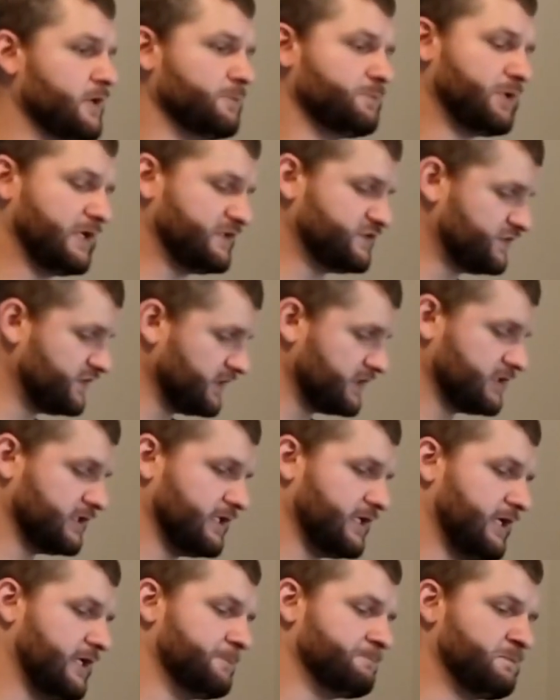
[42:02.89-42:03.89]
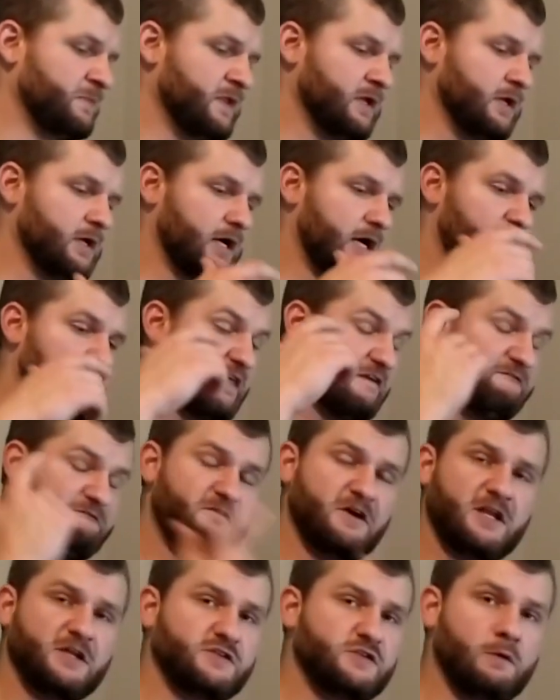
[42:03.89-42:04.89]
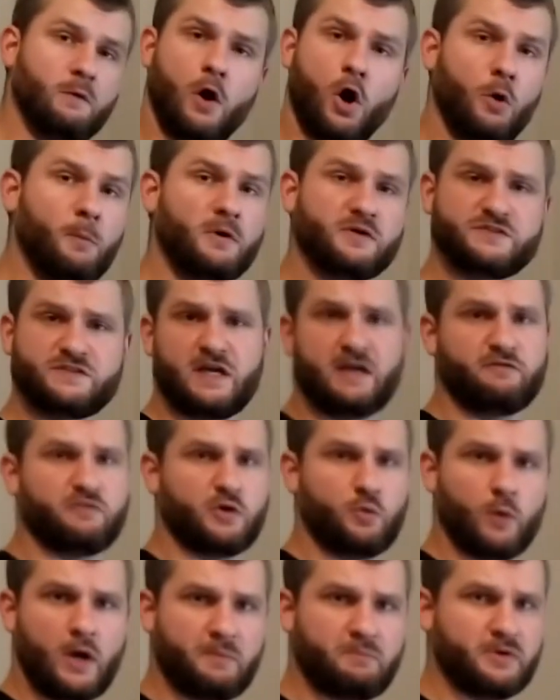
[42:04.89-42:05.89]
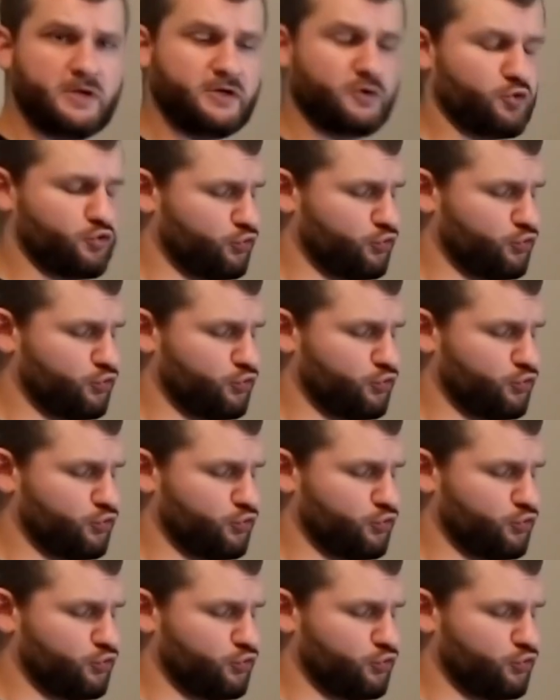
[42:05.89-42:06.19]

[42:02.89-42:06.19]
Basically, they fit into almost every weapon.